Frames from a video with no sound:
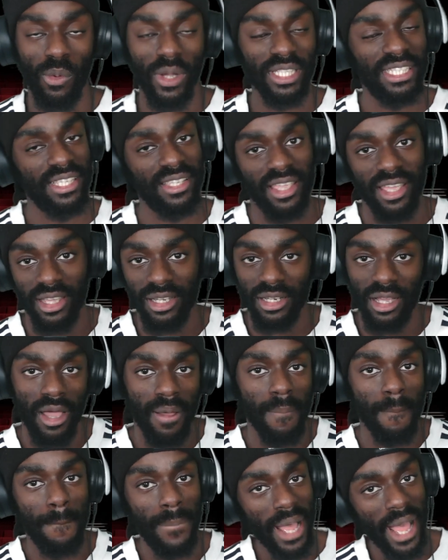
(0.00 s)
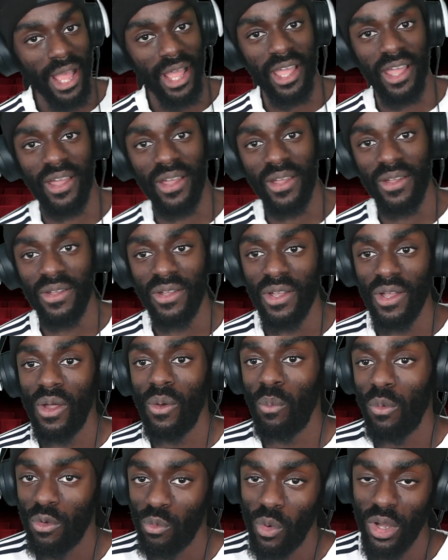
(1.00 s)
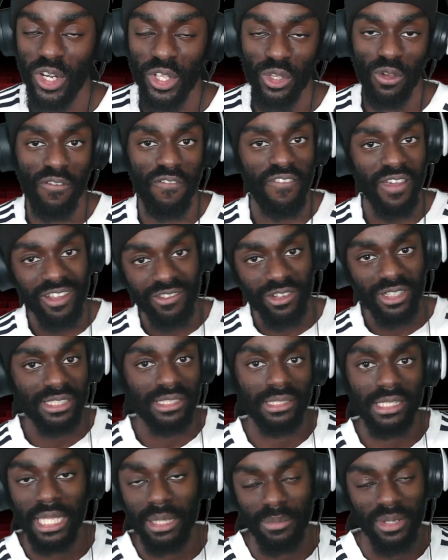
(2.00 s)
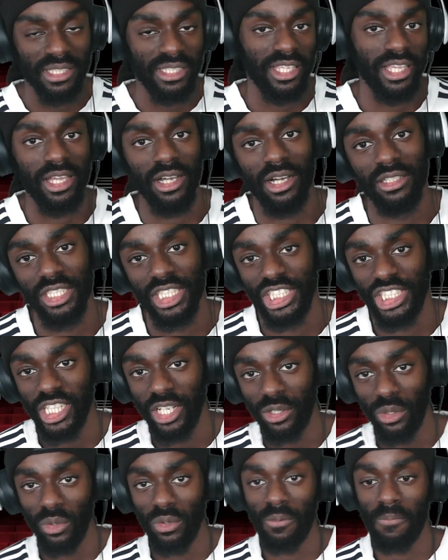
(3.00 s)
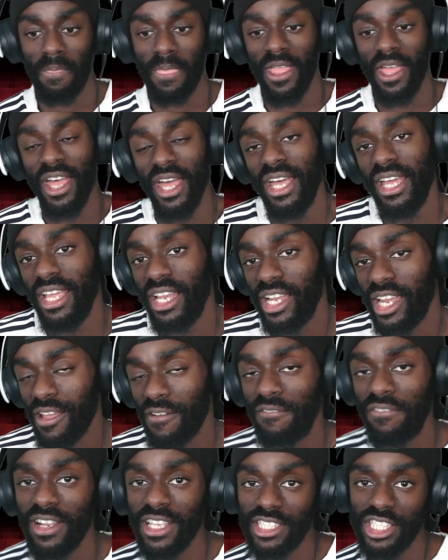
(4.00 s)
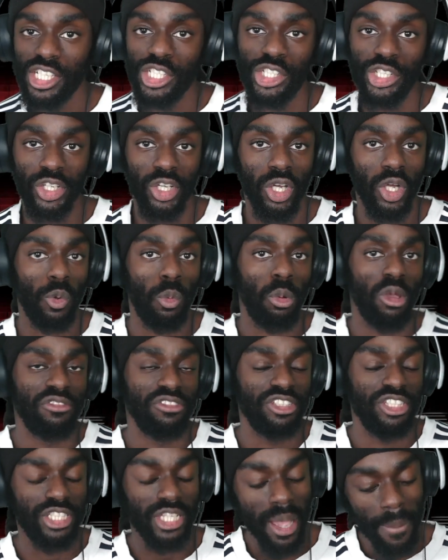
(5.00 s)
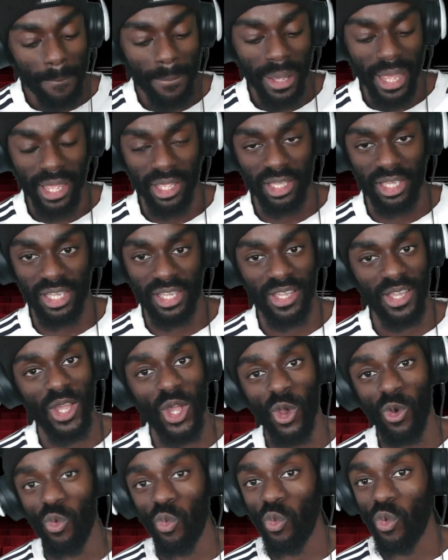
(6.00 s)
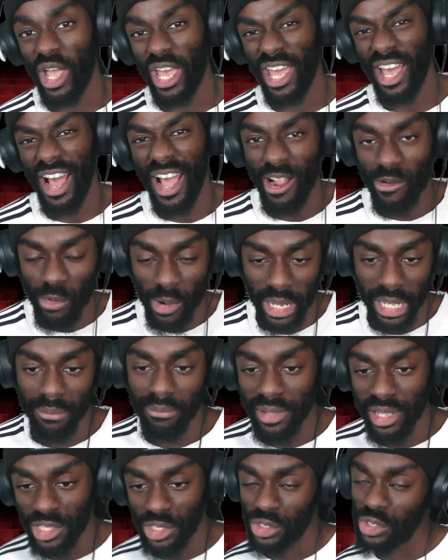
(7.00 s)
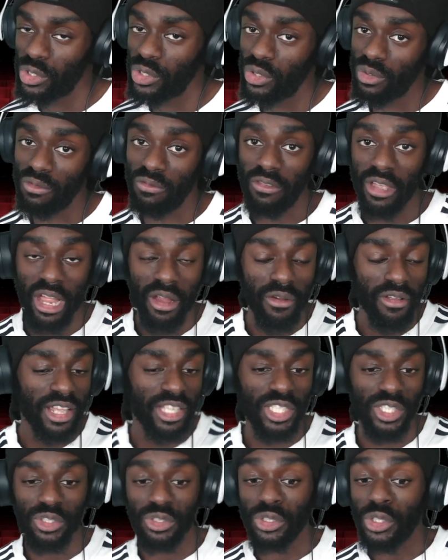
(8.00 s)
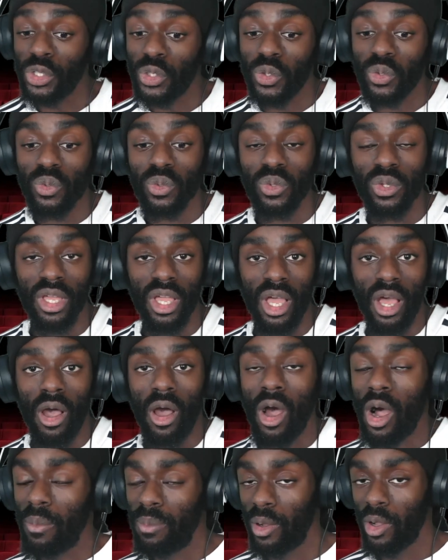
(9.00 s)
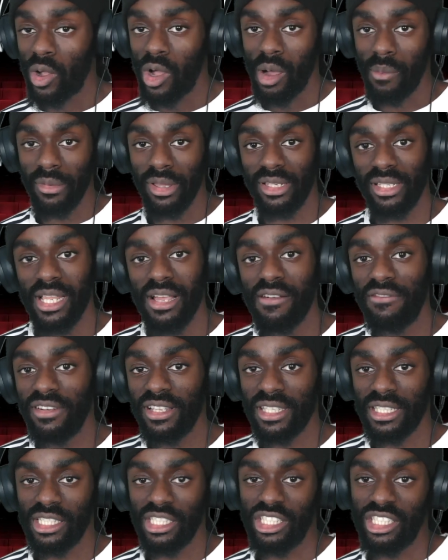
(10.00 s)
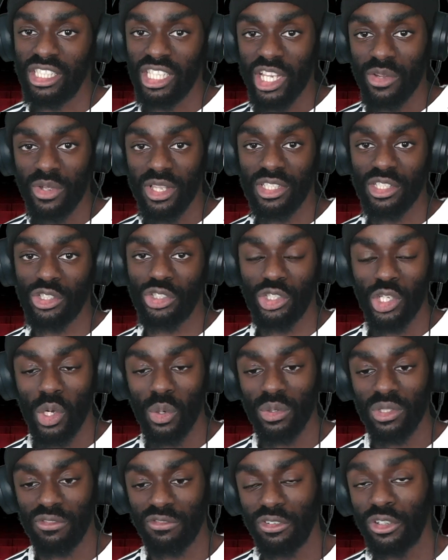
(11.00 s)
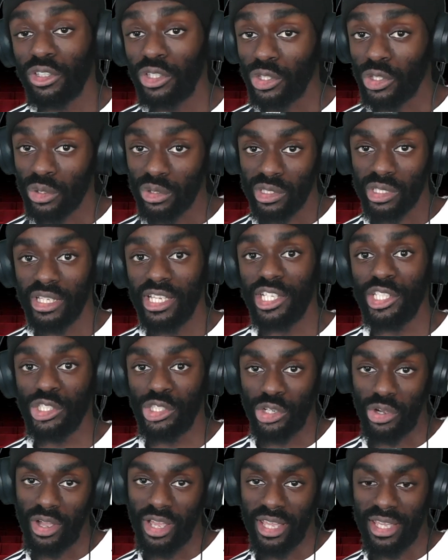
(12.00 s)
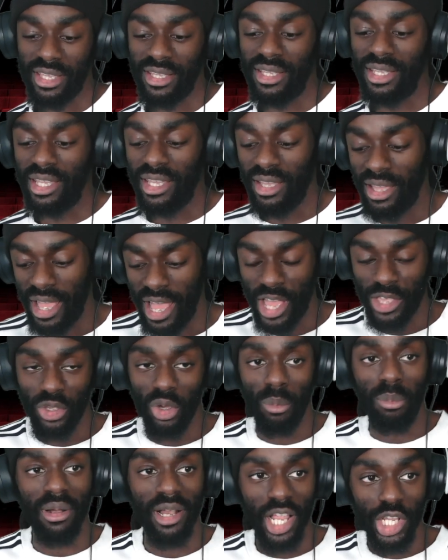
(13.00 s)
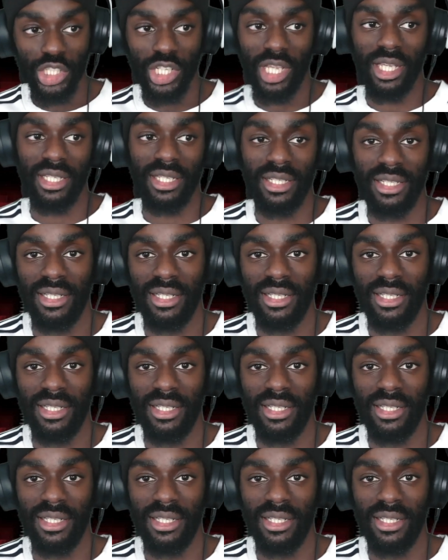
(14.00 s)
once again, I'm back with one of your favorite segments here on this channel Netflix and Chill with JamPak, where I recommend to you various new up and coming Netflix series and shows for you to enjoy at your pleasure.